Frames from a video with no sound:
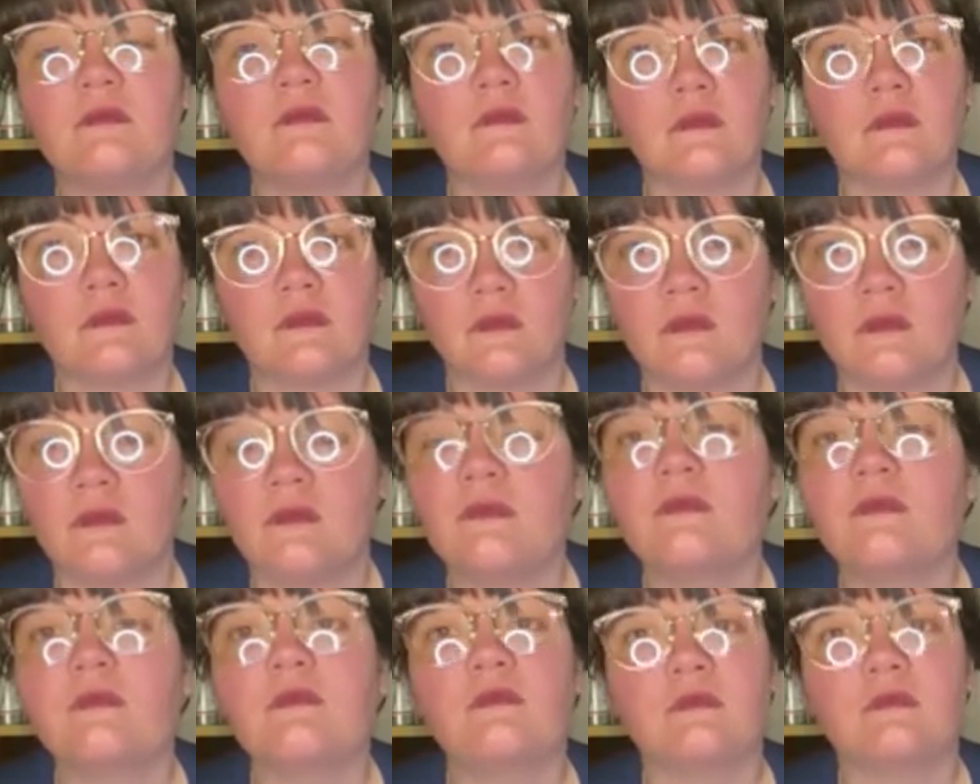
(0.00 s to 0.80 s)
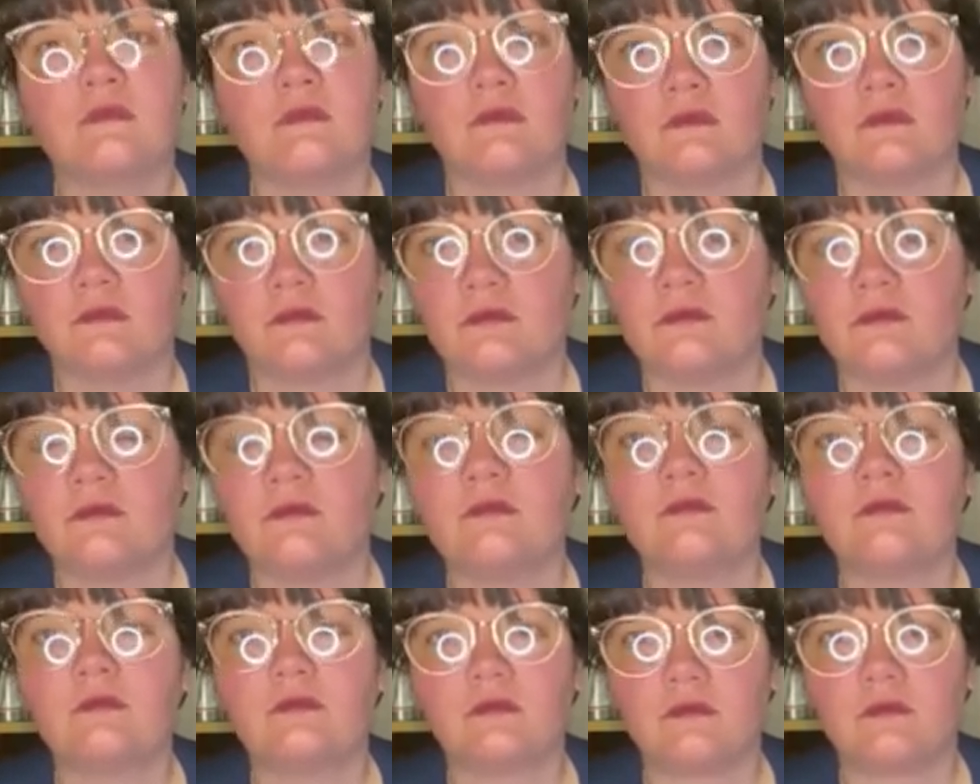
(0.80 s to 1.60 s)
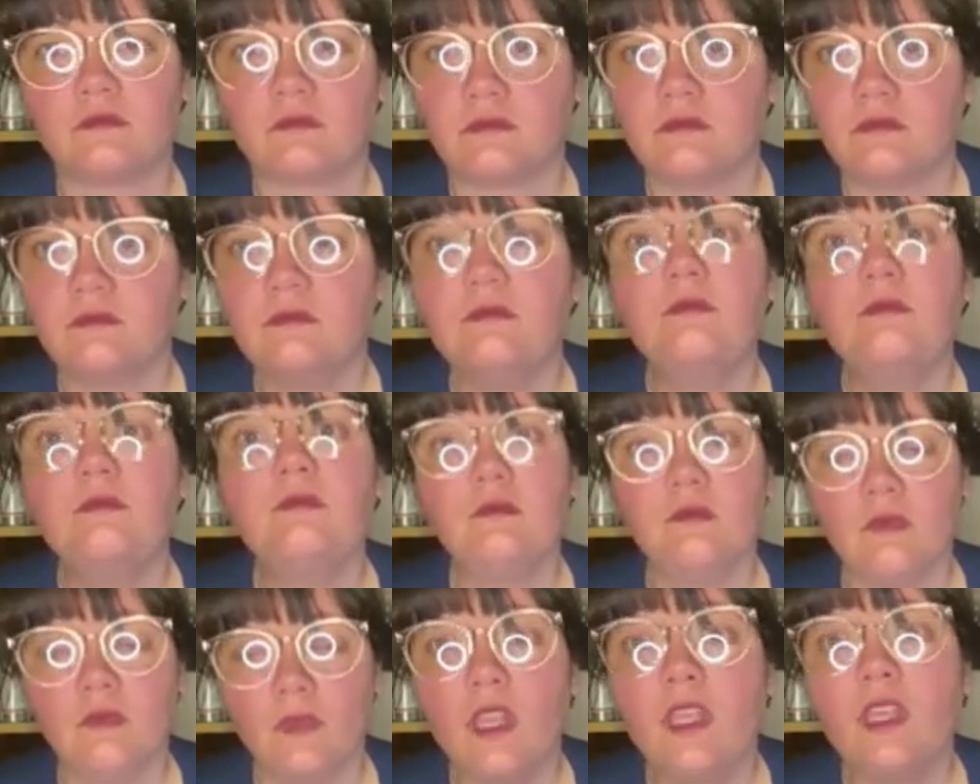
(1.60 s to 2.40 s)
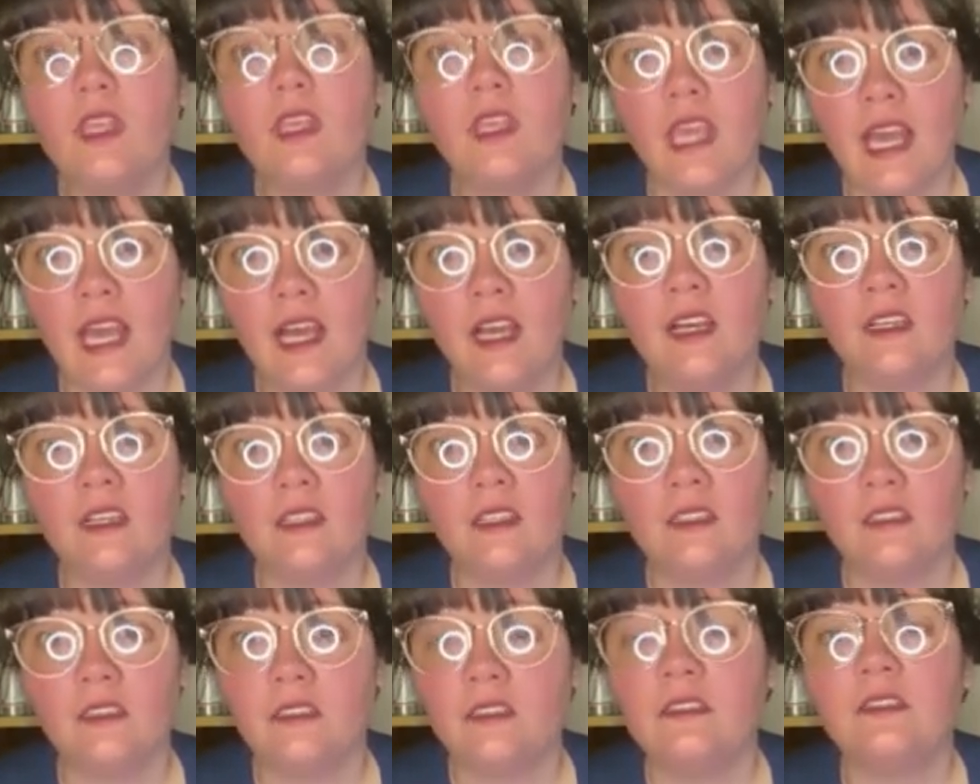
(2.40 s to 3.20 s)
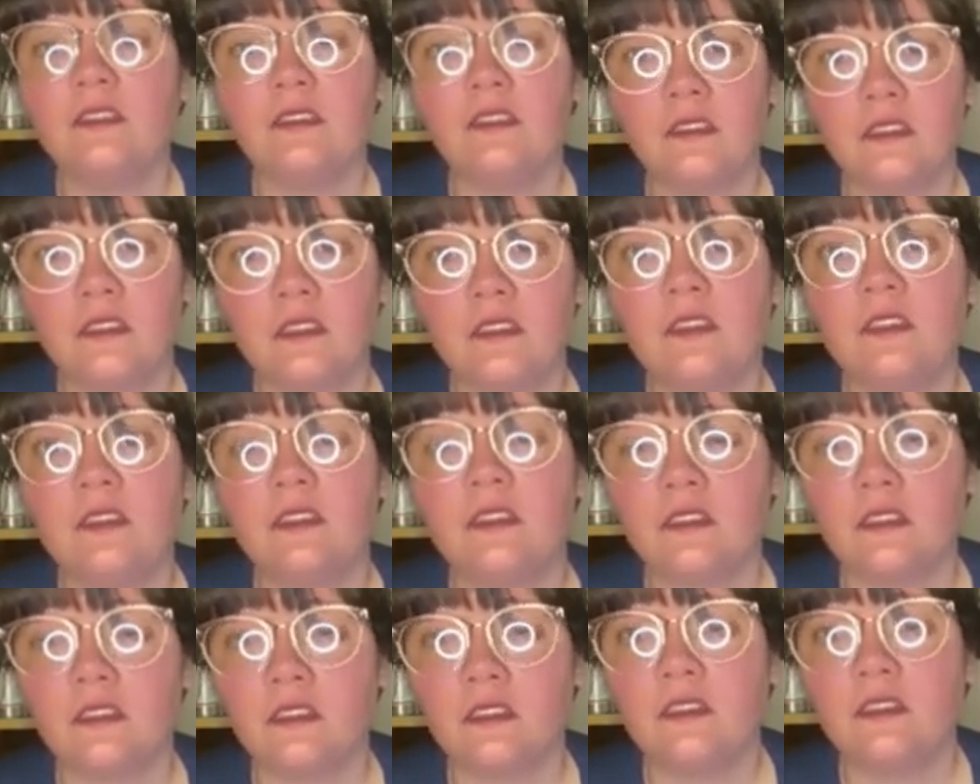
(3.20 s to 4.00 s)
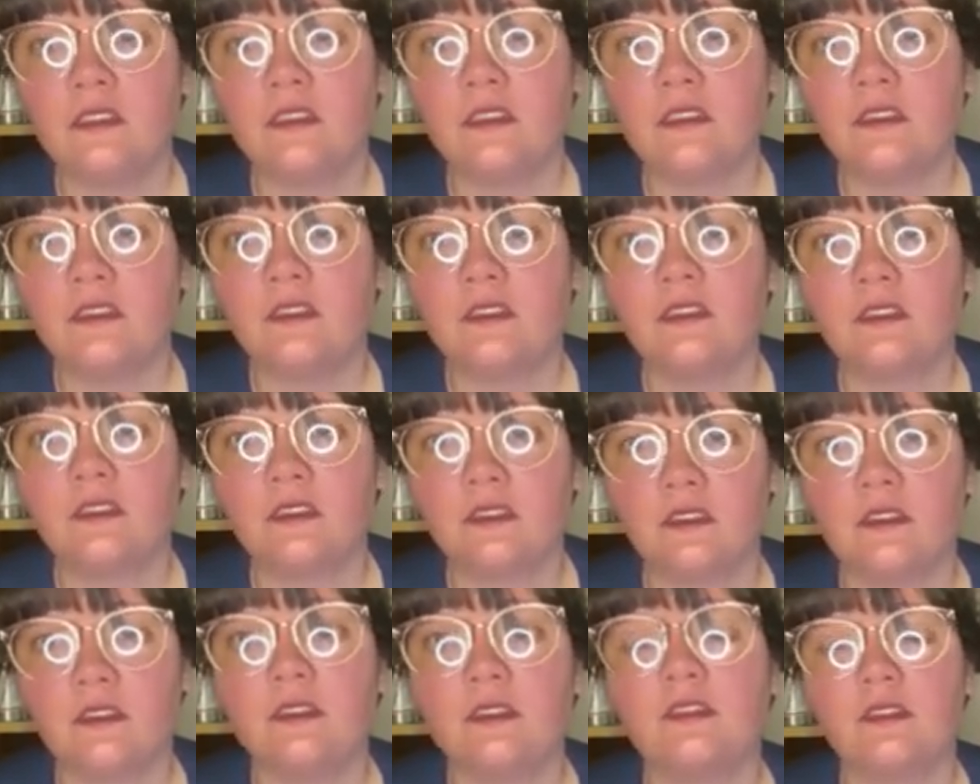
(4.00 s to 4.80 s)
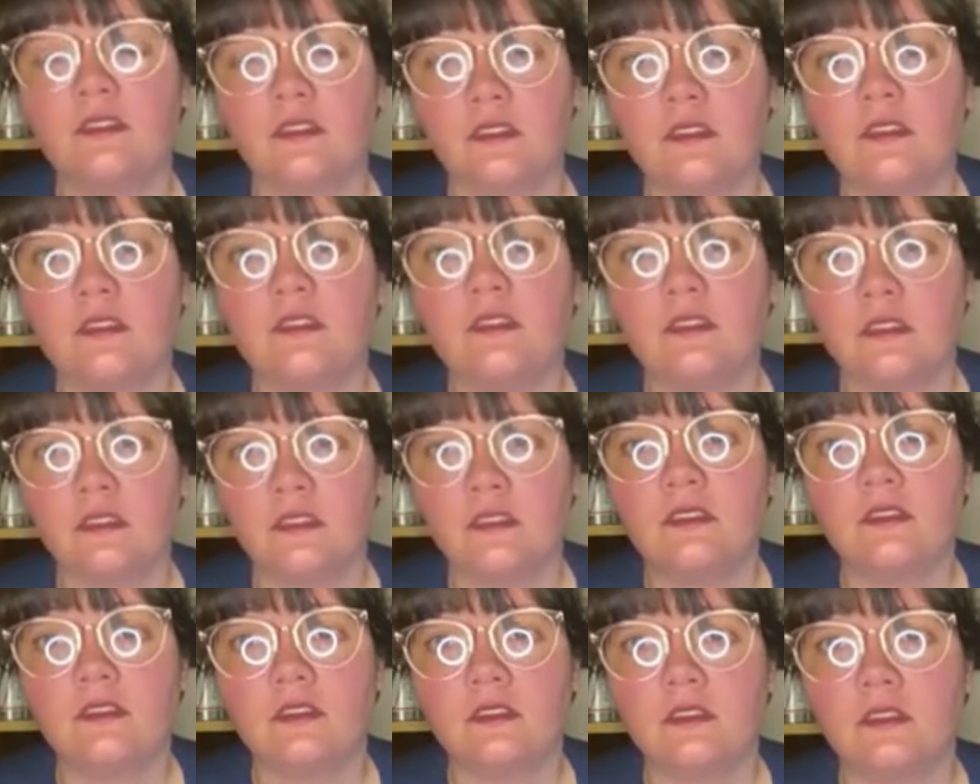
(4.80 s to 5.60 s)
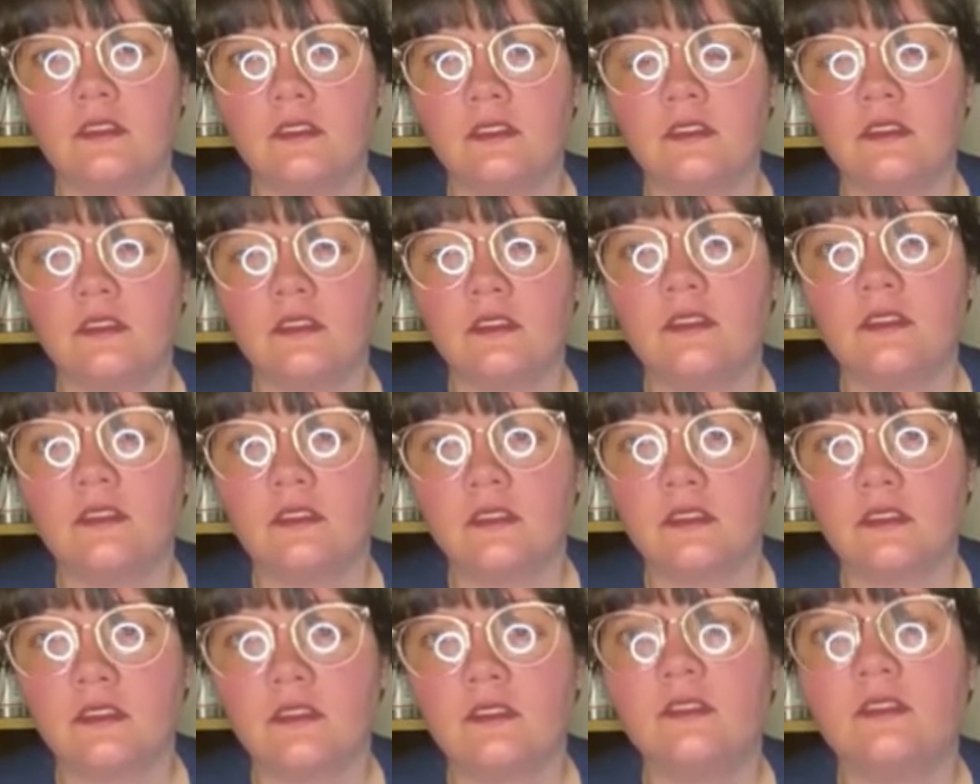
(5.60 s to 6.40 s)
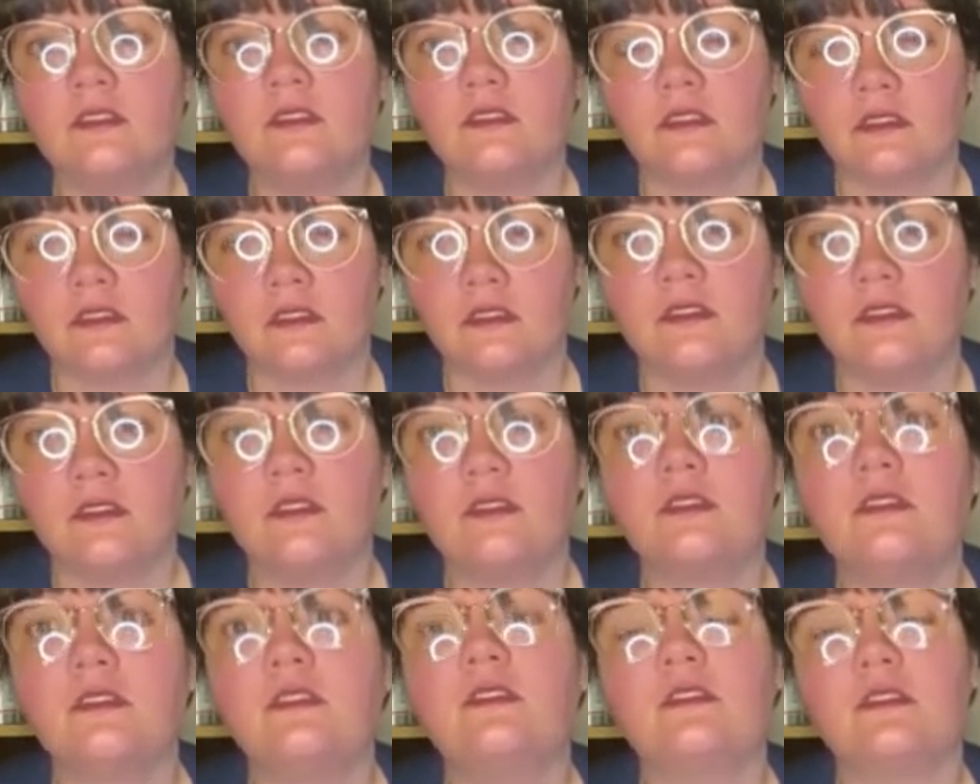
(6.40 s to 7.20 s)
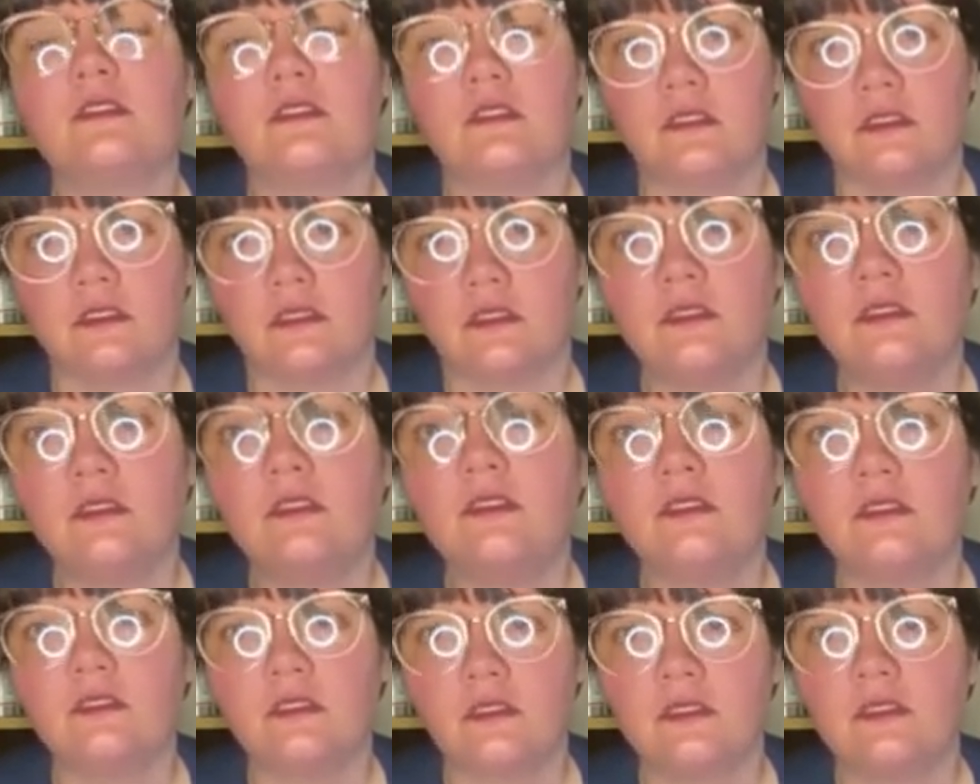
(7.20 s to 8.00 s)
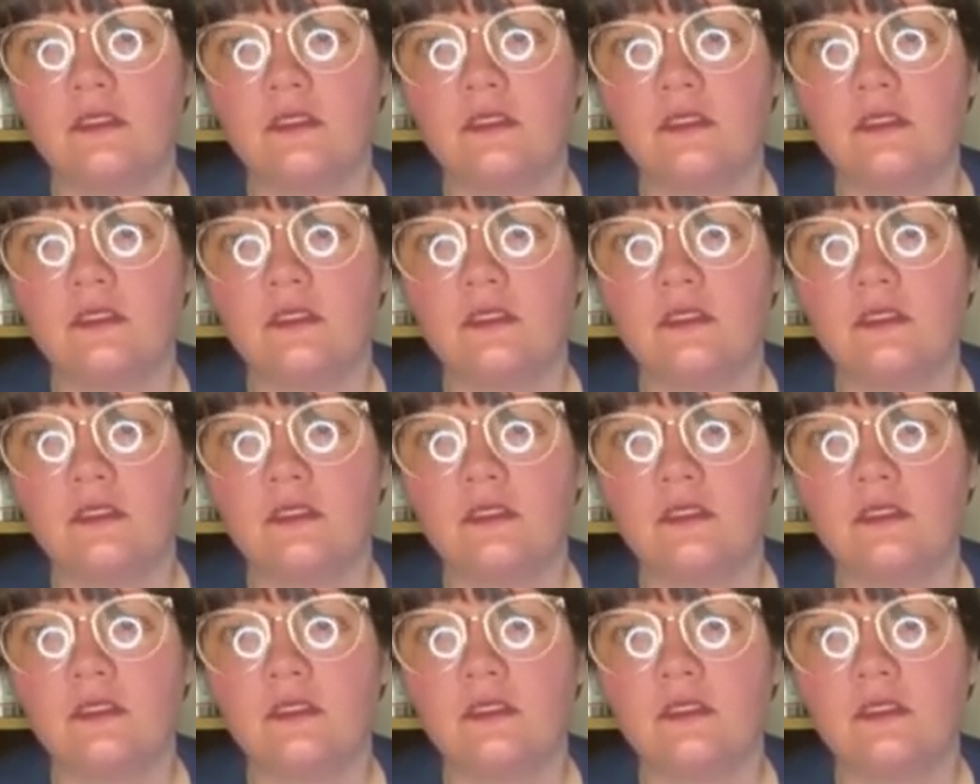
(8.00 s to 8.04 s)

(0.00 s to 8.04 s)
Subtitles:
[no speech]